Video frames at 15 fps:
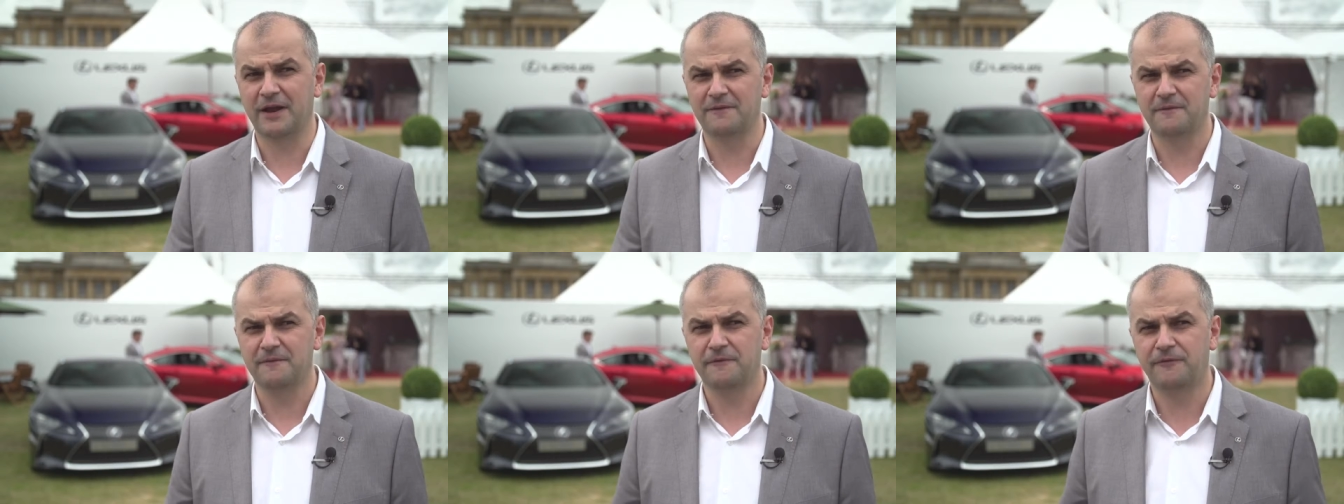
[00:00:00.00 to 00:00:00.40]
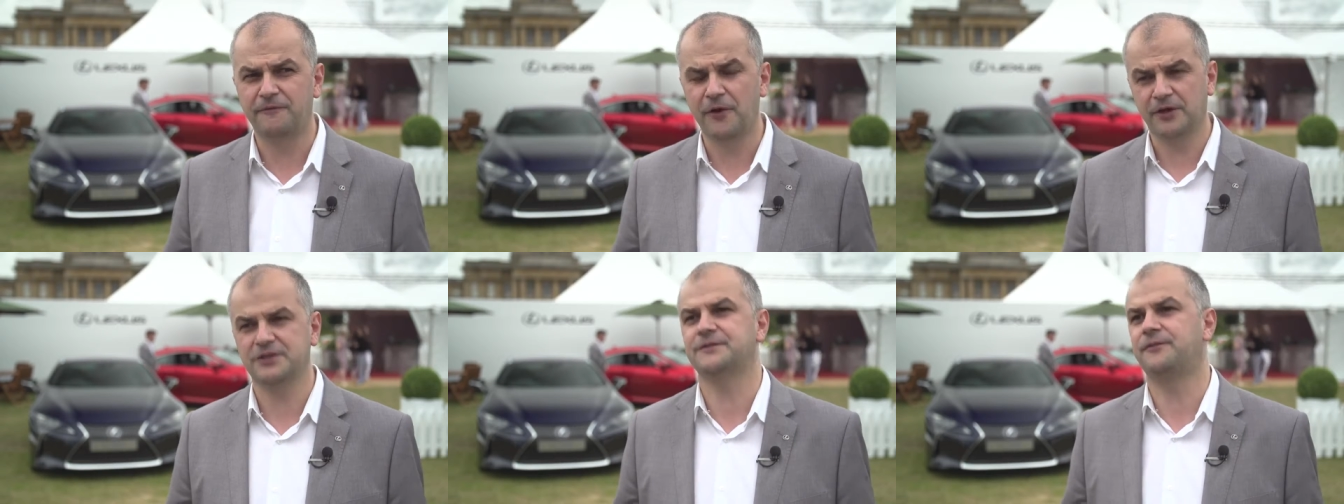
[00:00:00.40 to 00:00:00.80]
well,
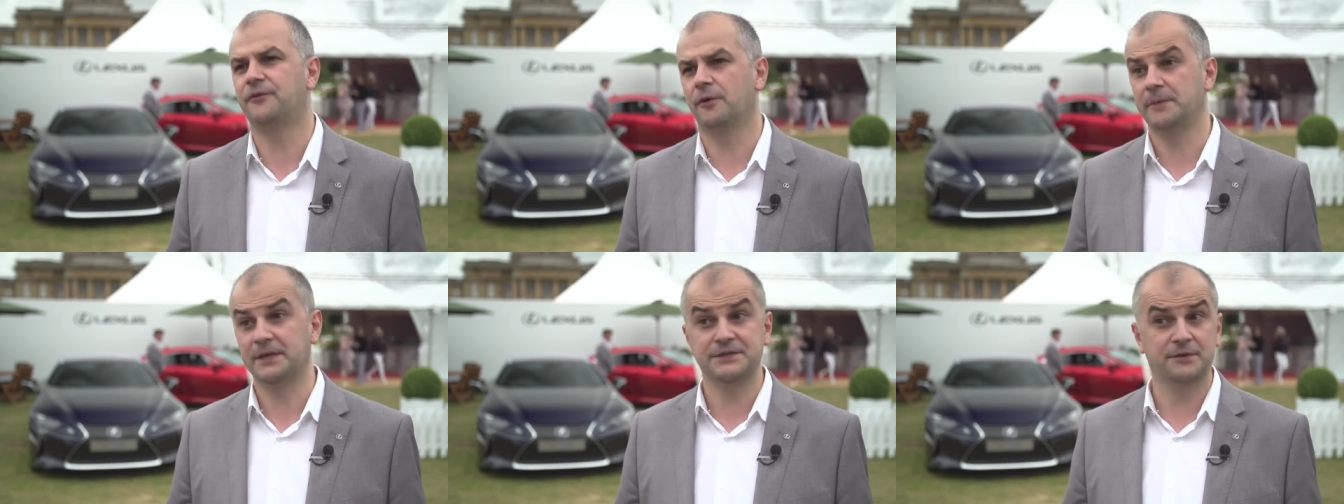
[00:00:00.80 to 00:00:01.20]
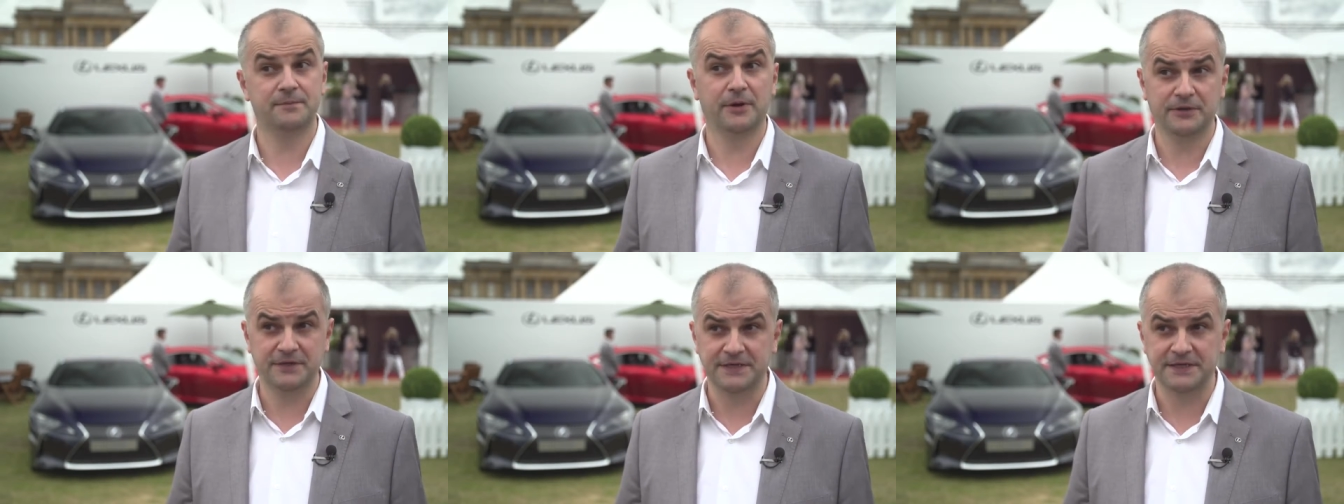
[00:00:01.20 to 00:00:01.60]
first for me it's
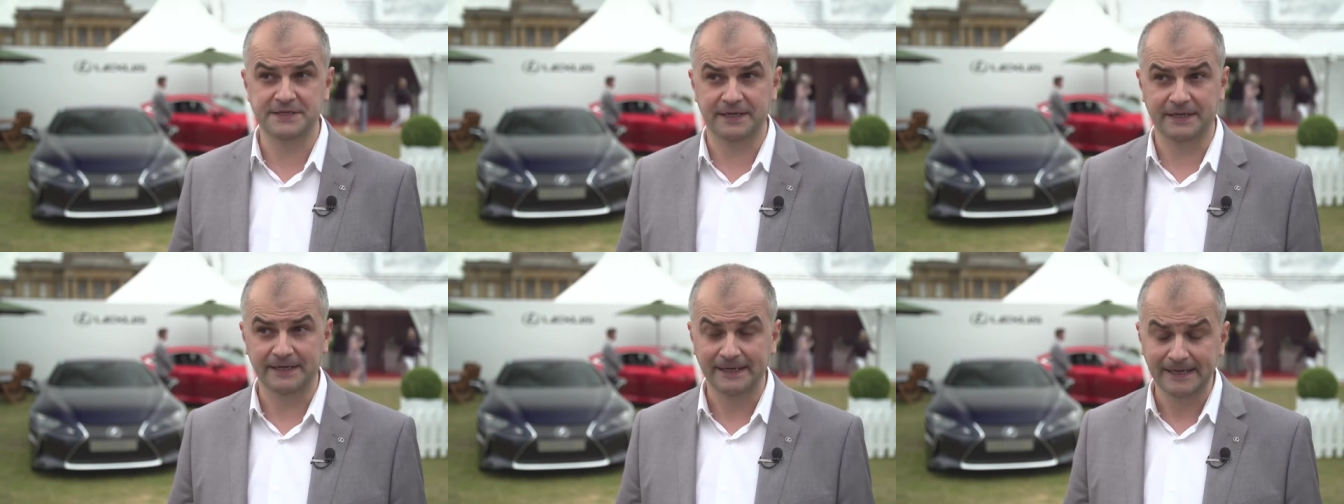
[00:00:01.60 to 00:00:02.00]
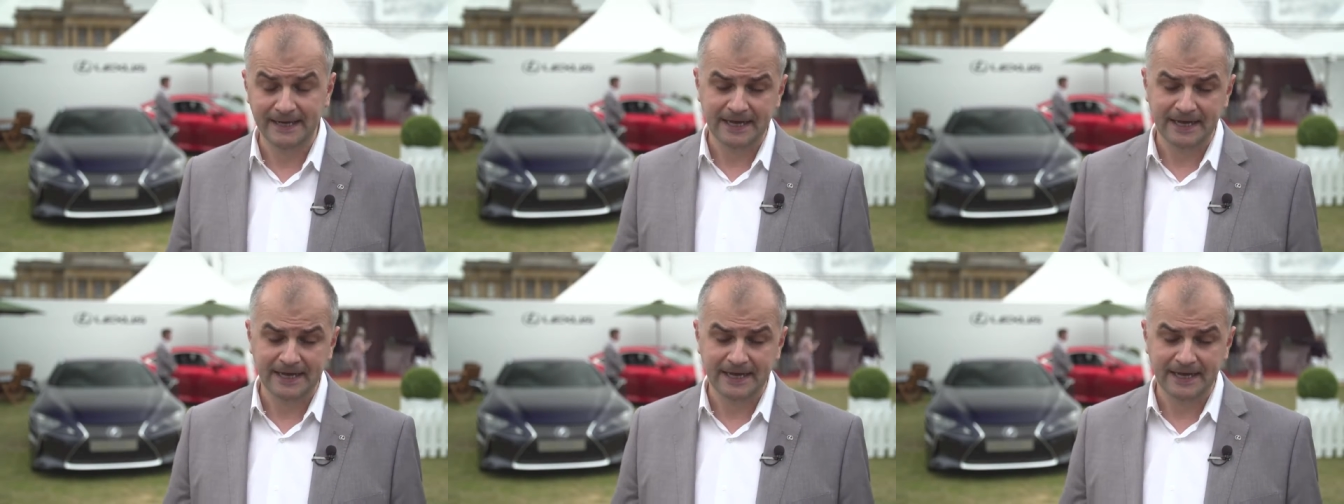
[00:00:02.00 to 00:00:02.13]
about design.